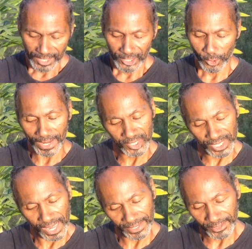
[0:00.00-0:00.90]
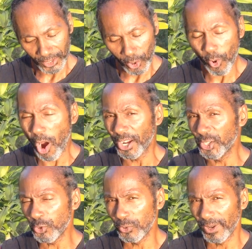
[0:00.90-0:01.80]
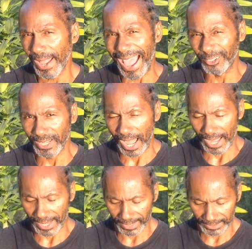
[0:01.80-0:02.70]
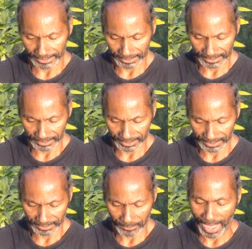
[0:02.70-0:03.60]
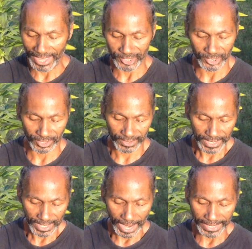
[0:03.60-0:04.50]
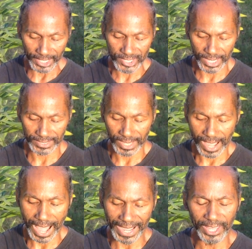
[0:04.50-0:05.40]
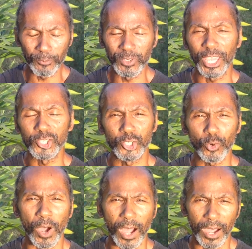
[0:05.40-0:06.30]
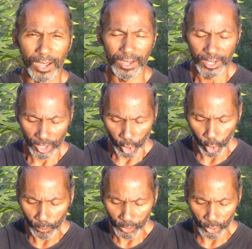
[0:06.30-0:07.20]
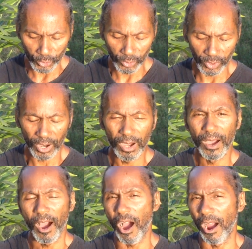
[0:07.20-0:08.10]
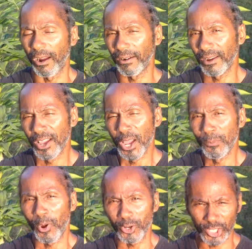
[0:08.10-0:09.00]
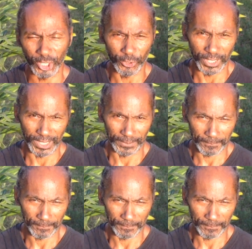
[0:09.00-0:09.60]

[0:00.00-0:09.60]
So I said, who are you, Adonai, Master? And he said, I am Yeshua, whom you are persecuting.